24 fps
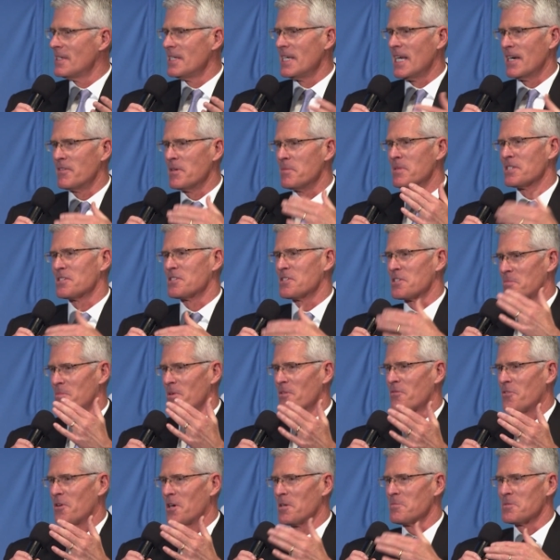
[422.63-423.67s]
every business
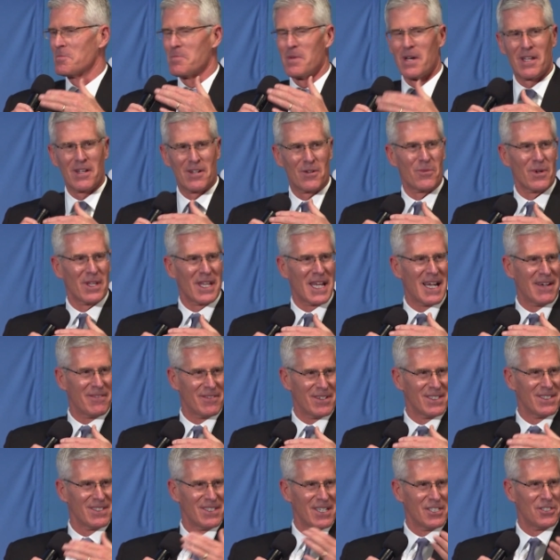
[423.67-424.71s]
performs better when they have a, a